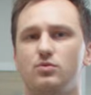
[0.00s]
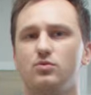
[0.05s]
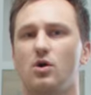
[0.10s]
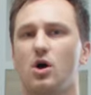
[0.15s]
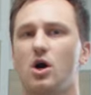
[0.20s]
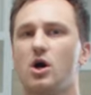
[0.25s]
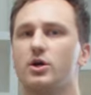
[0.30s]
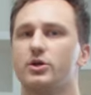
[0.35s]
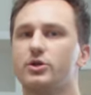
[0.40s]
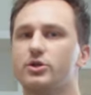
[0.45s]

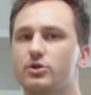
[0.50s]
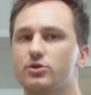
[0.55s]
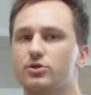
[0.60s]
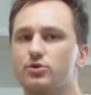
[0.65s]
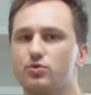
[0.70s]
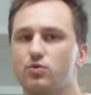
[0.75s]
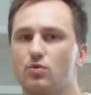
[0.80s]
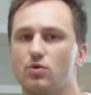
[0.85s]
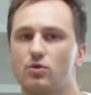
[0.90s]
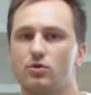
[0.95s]
To
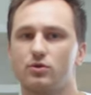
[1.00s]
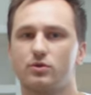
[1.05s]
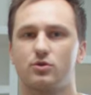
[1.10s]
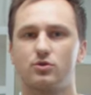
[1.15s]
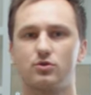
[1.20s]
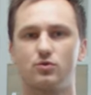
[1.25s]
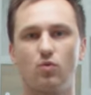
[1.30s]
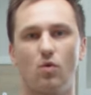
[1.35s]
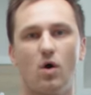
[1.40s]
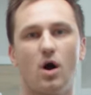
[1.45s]
uncontrolled
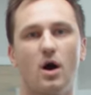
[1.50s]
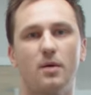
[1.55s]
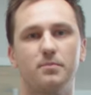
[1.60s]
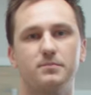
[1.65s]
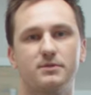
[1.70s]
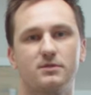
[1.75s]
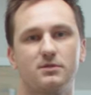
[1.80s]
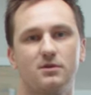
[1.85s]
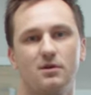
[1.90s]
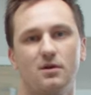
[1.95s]

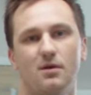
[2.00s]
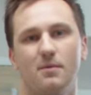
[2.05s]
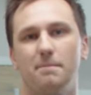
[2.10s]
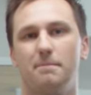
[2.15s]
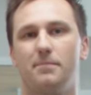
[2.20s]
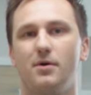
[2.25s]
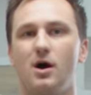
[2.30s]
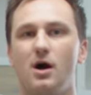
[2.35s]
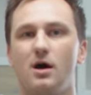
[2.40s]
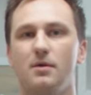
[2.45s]
swaps.
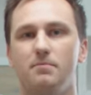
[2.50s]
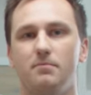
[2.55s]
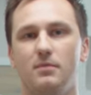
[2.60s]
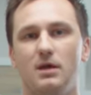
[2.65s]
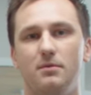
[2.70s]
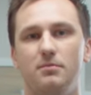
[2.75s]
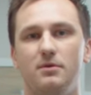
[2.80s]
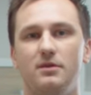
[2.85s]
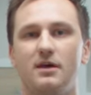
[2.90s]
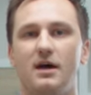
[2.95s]
But
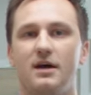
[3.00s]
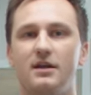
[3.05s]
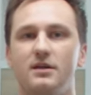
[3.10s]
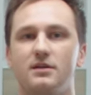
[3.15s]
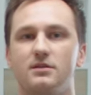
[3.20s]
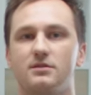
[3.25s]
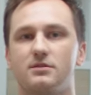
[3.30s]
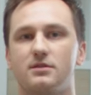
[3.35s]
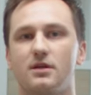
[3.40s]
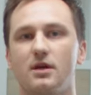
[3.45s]
maybe that
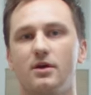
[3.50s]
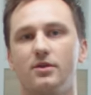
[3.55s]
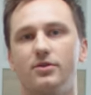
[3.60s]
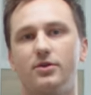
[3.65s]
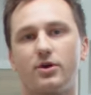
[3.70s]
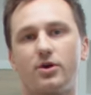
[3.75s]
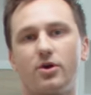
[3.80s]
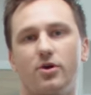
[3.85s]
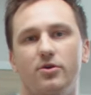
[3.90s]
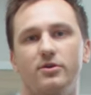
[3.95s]
is
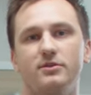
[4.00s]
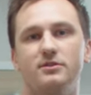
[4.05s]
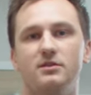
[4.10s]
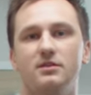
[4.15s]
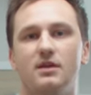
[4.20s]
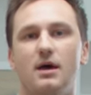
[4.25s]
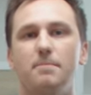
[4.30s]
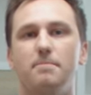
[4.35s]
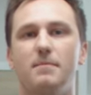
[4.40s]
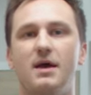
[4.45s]
the
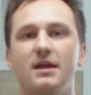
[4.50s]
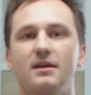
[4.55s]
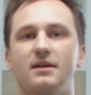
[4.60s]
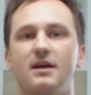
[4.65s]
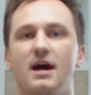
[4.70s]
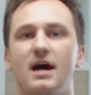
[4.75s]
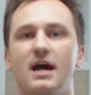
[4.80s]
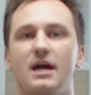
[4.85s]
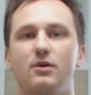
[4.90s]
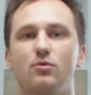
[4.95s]
currency that
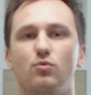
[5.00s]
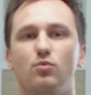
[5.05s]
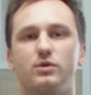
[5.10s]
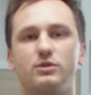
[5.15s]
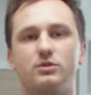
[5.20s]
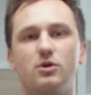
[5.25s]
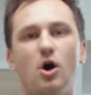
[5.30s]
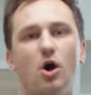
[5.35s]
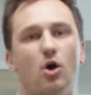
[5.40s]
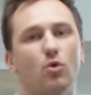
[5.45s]
mankind
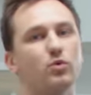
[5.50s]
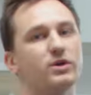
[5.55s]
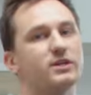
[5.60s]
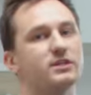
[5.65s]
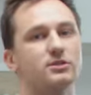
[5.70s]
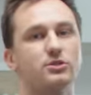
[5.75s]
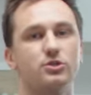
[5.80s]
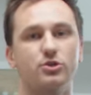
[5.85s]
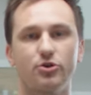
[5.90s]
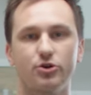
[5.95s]
was
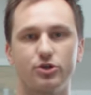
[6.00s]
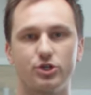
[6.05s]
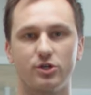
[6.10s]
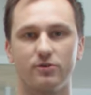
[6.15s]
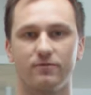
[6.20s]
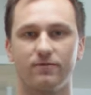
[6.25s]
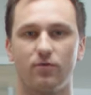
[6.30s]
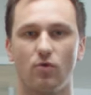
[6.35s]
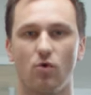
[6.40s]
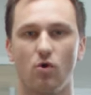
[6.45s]
always
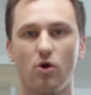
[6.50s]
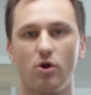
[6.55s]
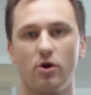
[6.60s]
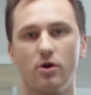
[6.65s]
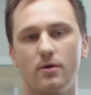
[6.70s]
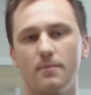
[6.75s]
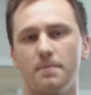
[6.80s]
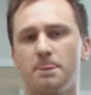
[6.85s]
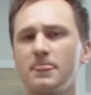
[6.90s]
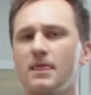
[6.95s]
searching for.
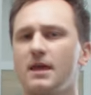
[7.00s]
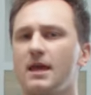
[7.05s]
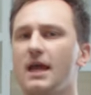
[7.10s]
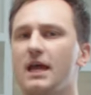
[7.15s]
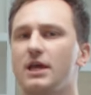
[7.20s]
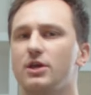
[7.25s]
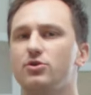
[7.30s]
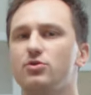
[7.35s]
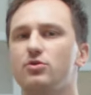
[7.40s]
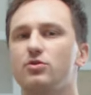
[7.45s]

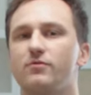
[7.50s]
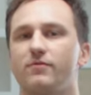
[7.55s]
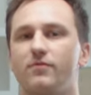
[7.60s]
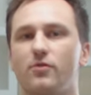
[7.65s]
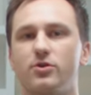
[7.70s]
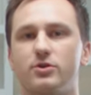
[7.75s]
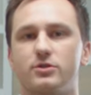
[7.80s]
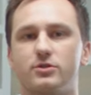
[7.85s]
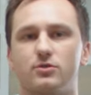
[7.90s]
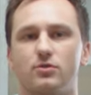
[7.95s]
A
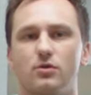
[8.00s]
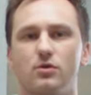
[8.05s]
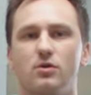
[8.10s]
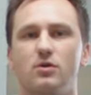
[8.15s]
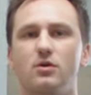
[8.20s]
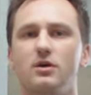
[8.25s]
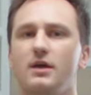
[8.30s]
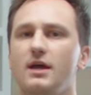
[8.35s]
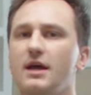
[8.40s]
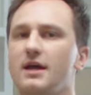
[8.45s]

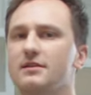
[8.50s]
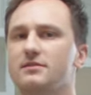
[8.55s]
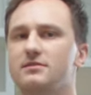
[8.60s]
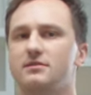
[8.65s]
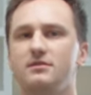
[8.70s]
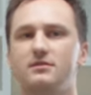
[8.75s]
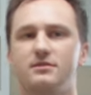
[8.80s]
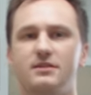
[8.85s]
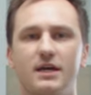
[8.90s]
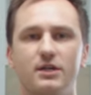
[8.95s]
universal and
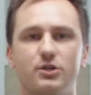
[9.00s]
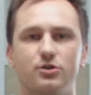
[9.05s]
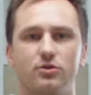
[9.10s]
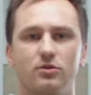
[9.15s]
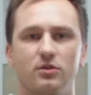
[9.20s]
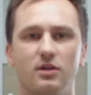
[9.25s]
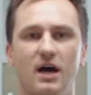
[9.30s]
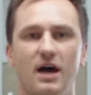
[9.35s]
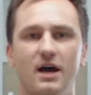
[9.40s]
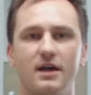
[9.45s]

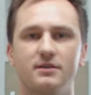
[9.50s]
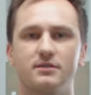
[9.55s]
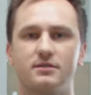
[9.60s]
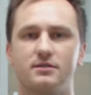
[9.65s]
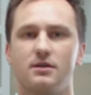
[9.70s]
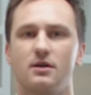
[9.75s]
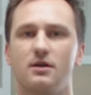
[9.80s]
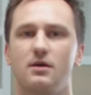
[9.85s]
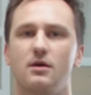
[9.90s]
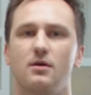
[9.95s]

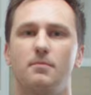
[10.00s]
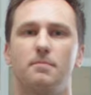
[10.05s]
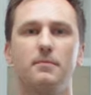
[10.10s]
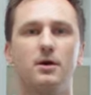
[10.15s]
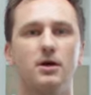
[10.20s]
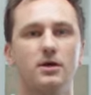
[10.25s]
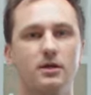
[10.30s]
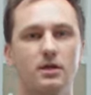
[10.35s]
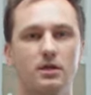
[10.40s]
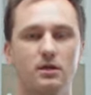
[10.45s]
decentralized
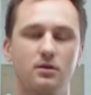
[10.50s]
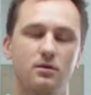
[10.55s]
money.